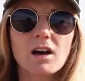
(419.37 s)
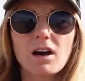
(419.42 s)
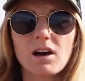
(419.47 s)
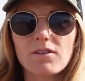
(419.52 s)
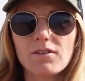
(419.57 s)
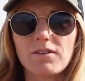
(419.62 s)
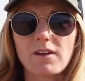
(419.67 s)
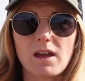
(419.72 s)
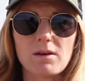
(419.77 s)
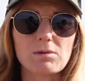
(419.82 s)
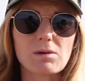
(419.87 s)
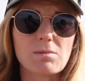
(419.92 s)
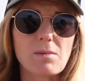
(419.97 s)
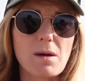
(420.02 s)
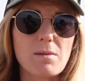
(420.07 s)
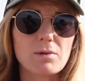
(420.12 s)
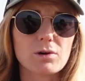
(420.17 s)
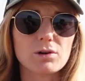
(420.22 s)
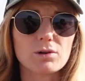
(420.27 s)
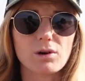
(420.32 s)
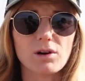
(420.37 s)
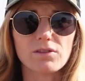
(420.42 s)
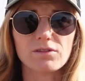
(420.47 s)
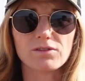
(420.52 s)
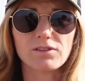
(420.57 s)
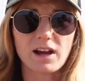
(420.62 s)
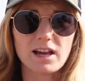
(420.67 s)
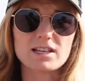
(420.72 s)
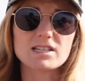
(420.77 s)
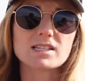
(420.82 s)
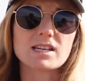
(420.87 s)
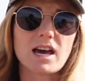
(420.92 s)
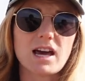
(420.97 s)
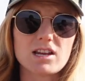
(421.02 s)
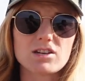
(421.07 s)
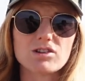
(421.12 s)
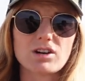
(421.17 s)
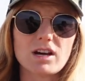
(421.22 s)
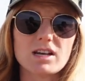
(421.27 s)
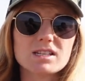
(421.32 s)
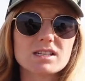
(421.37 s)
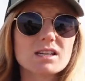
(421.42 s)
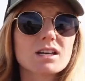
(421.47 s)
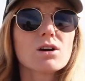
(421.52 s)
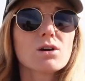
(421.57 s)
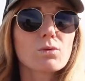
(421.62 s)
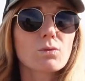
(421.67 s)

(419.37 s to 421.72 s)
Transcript: a family member or a friend's address.